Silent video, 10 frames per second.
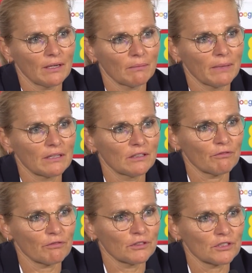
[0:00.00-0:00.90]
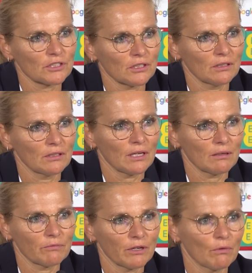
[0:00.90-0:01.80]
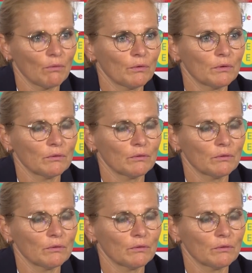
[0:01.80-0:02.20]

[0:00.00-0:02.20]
they can make a difference and they can bring what